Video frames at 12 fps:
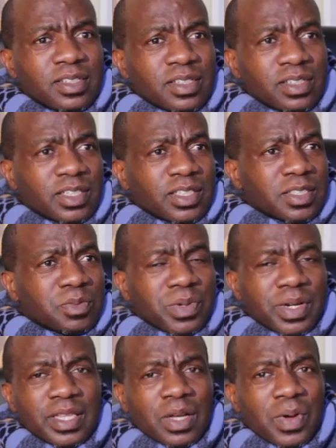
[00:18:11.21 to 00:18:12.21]
You can just
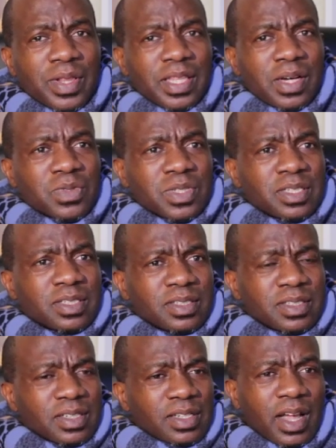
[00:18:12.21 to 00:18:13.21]
bring the
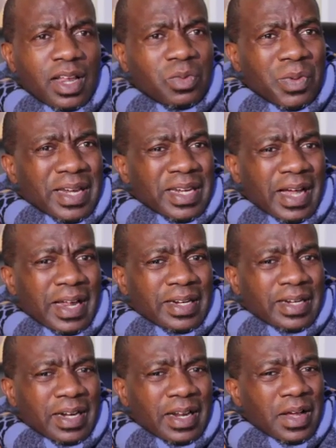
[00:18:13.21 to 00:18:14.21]
1,000 and we are done.